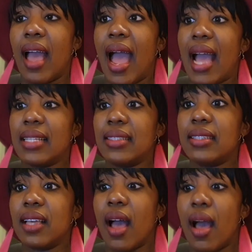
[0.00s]

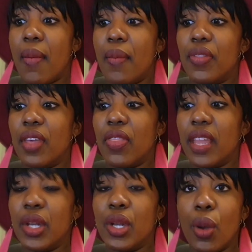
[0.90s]
and that
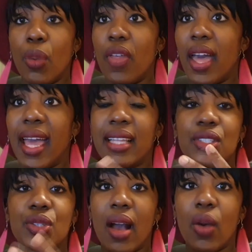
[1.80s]
they know that
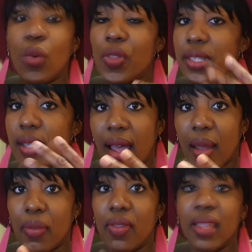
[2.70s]
it's not all the
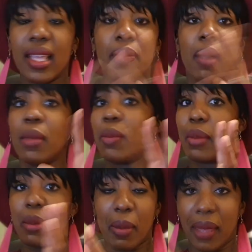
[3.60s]
time, mommy,
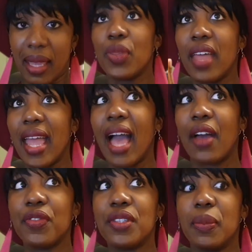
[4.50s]
mommy, mommy. They
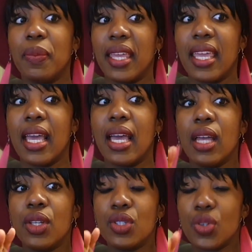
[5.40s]
have to be
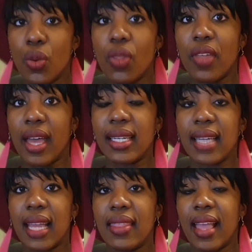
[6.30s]
taught that
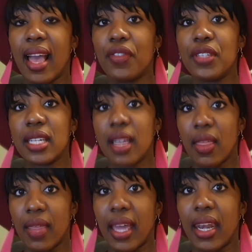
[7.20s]
and they have to
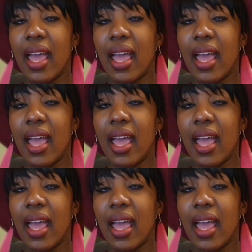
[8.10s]
learn that.